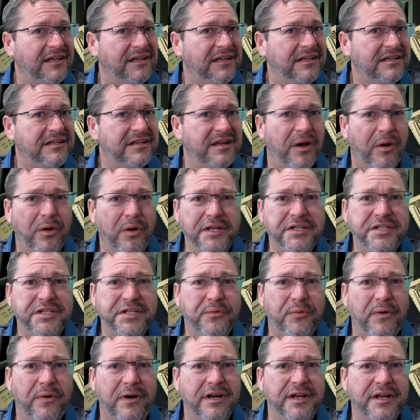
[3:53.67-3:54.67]
Not only is she
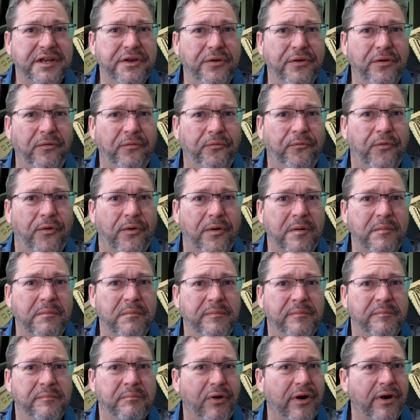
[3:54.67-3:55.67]
wearing a
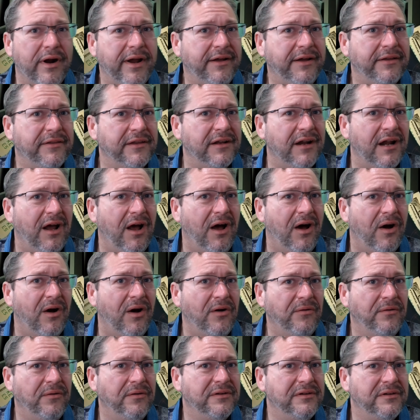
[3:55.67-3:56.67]
uniform, breaking the
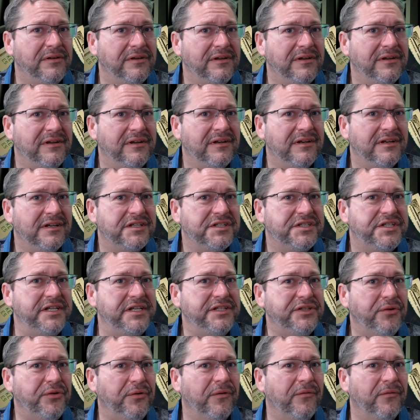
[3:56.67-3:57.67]
law, she's
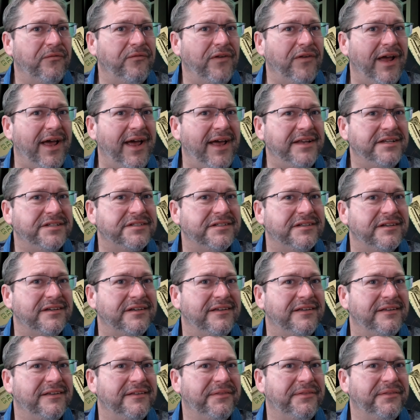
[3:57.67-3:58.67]
going to flash
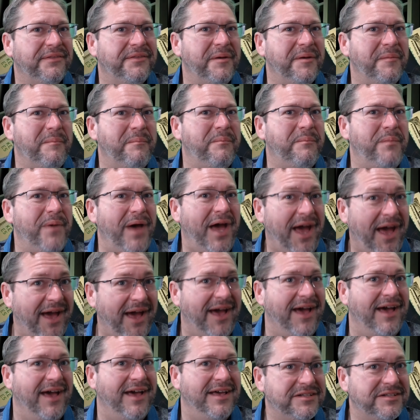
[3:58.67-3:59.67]
the
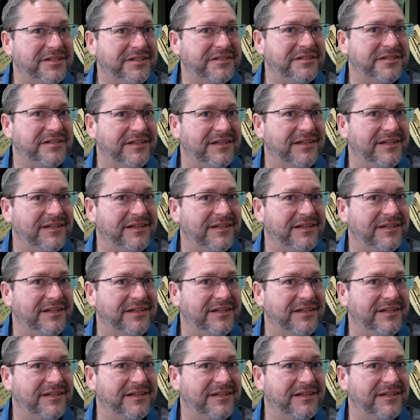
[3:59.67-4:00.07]
badge.